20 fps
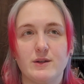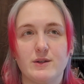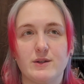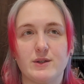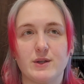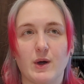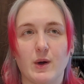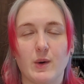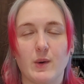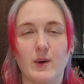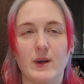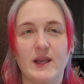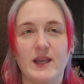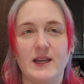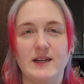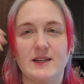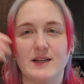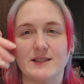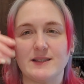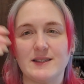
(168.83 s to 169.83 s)
So
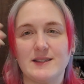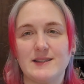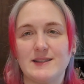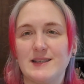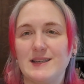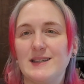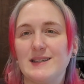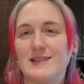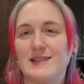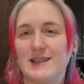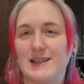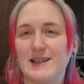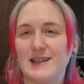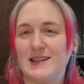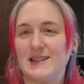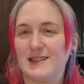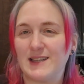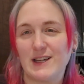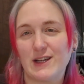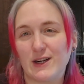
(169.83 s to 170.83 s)
he doesn't see us
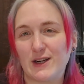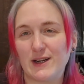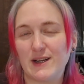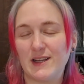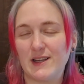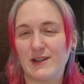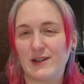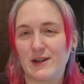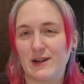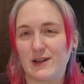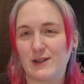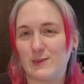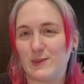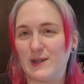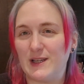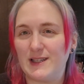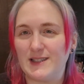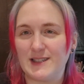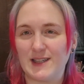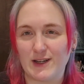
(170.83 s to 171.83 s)
eating dinner either because
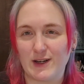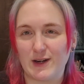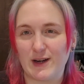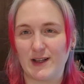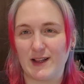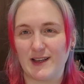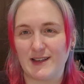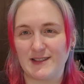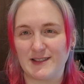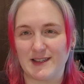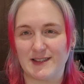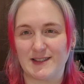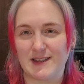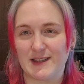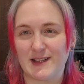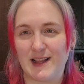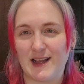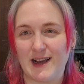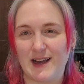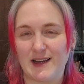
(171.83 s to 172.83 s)
we eat dinner at like six
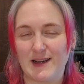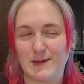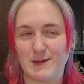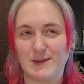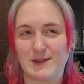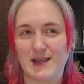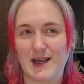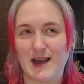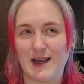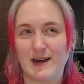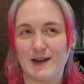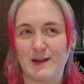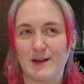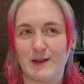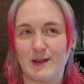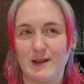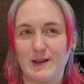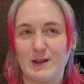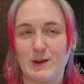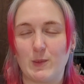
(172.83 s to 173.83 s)
o'clock. It was kind
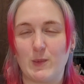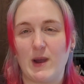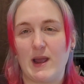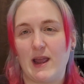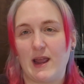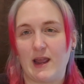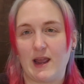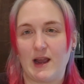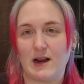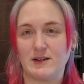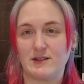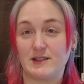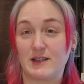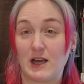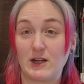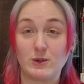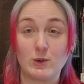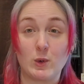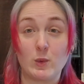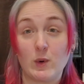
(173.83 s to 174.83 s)
of the way our
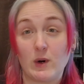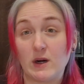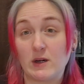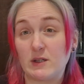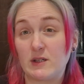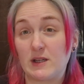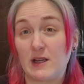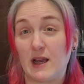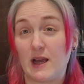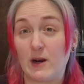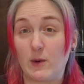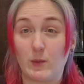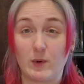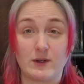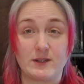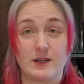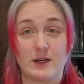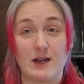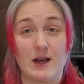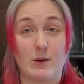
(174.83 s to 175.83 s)
schedule worked, kind of
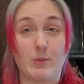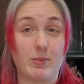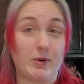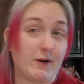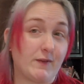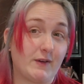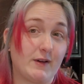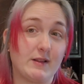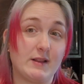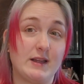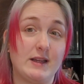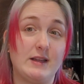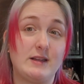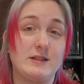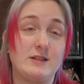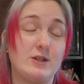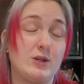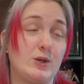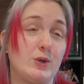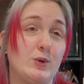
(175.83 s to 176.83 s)
worked it out perfectly
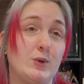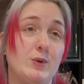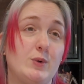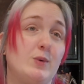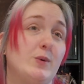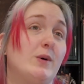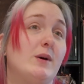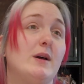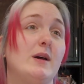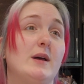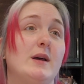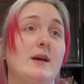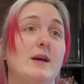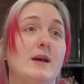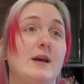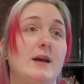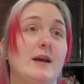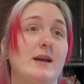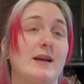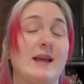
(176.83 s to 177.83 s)
to
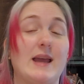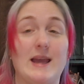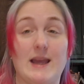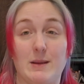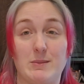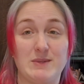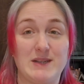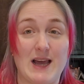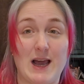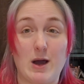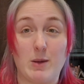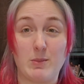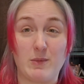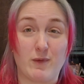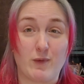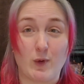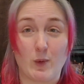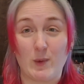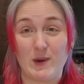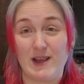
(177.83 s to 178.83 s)
get him down
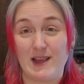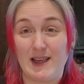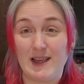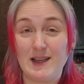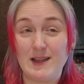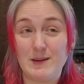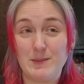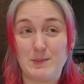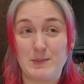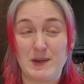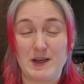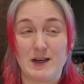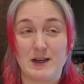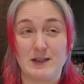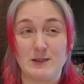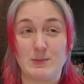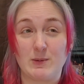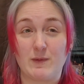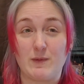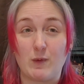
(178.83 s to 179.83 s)
before we eat,
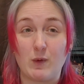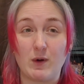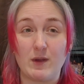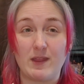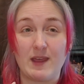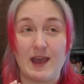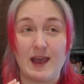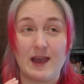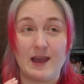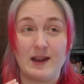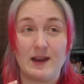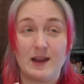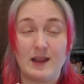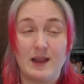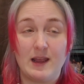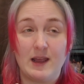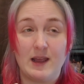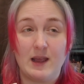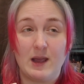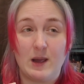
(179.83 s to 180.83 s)
because before that,
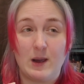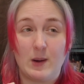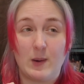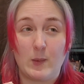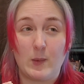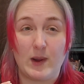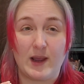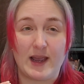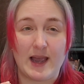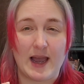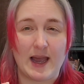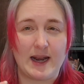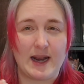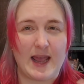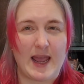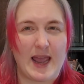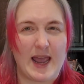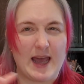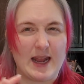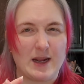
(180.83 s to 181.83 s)
we kind
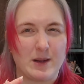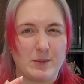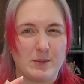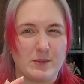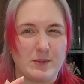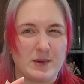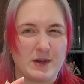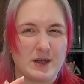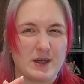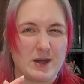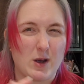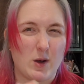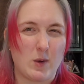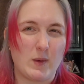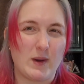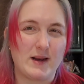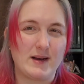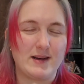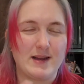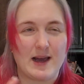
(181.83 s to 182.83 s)
of had him
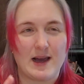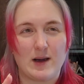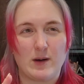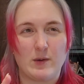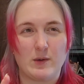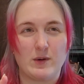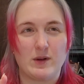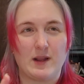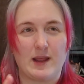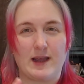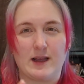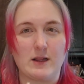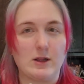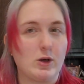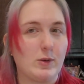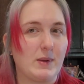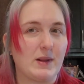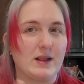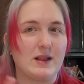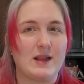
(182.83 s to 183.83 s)
going down like a
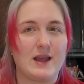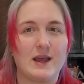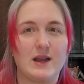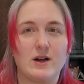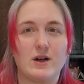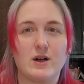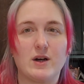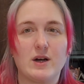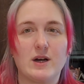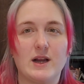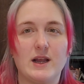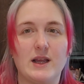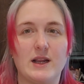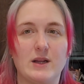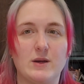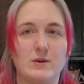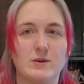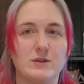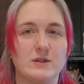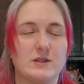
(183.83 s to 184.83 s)
little bit later, and
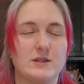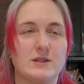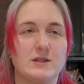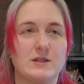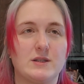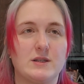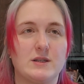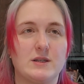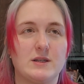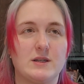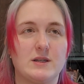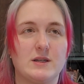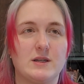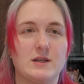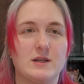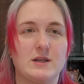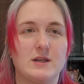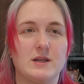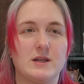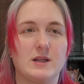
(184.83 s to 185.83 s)
it was
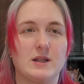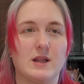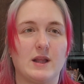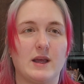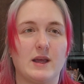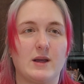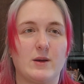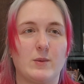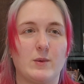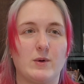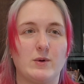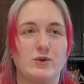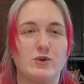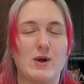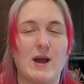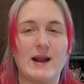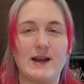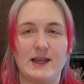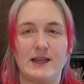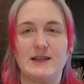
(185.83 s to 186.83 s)
like we would
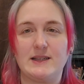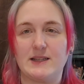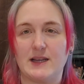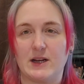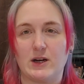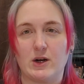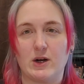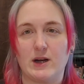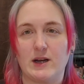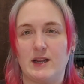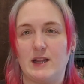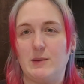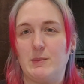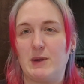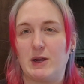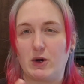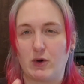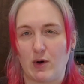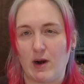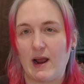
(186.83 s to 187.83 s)
try to eat dinner and he'd
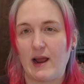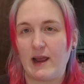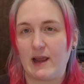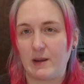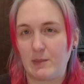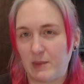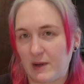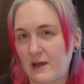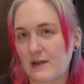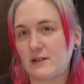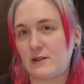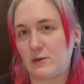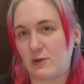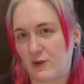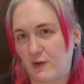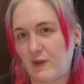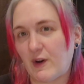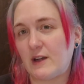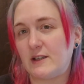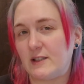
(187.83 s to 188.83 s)
be crying because he
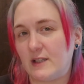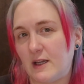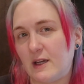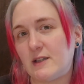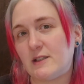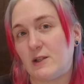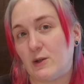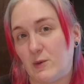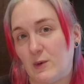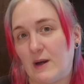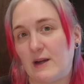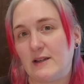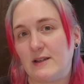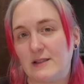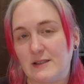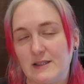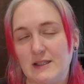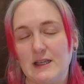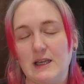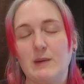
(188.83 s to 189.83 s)
was fussy because he wanted
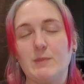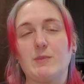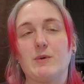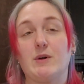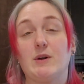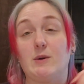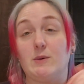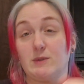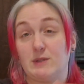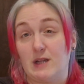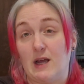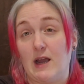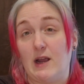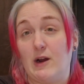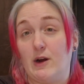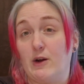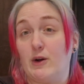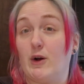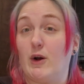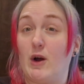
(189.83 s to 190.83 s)
to sleep or he was
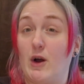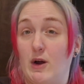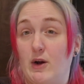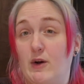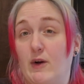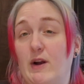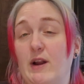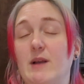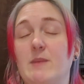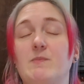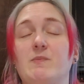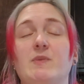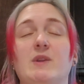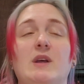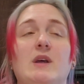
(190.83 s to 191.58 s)
tired or hungry.